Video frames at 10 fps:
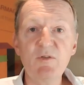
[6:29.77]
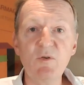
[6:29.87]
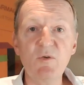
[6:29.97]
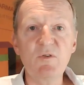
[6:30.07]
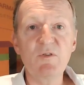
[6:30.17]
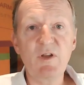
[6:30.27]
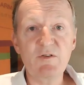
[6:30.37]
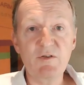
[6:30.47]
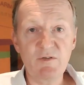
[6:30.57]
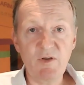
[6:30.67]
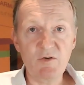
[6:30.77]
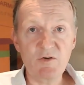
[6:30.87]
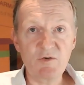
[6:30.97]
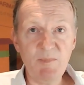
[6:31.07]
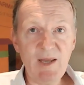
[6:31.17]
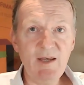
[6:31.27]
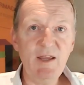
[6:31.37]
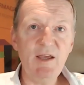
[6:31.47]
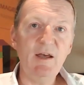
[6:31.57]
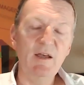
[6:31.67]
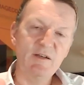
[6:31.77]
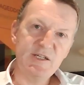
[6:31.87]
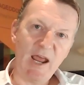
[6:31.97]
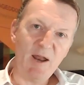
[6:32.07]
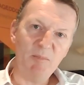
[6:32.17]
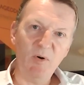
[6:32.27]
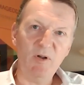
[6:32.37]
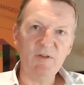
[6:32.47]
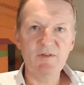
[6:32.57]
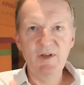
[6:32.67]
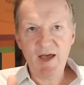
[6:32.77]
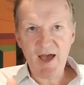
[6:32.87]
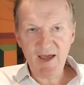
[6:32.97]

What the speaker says: tools such as social media, chatbots,